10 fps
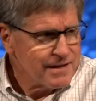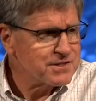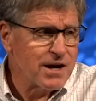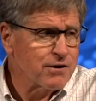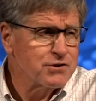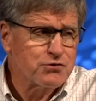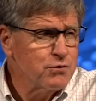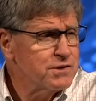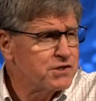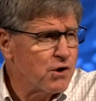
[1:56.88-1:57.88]
It's not only
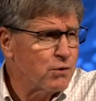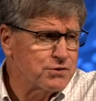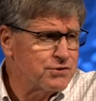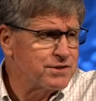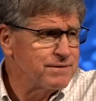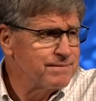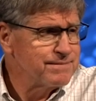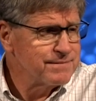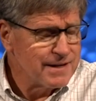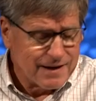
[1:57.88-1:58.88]
true with soldiers,
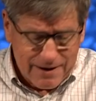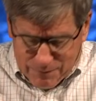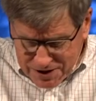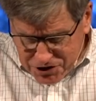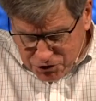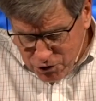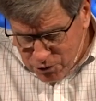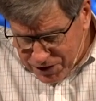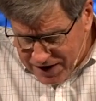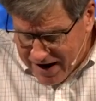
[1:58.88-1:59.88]
but it's
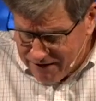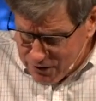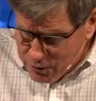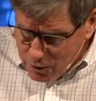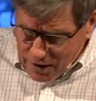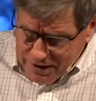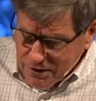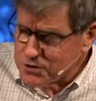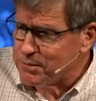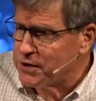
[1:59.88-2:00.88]
true with everyone
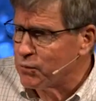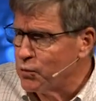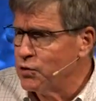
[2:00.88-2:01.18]
who's been